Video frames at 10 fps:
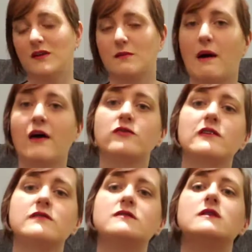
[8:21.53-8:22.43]
to the
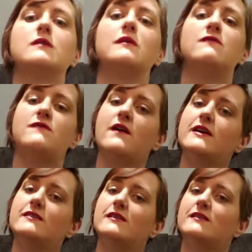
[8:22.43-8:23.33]
pauldrons, so it'll be
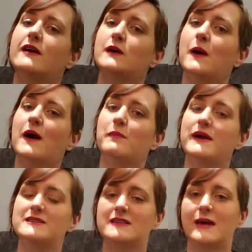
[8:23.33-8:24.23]
very easy to tell you how I
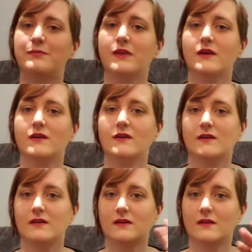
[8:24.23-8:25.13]
painted it.
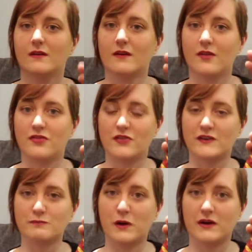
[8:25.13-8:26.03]

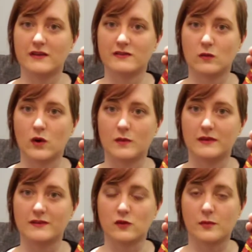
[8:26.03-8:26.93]
This part is the
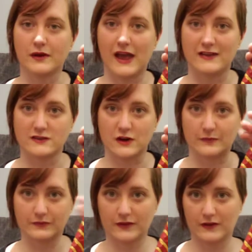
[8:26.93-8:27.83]
Worbla's KobraCast
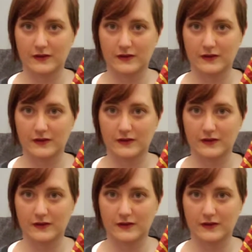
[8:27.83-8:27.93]
art.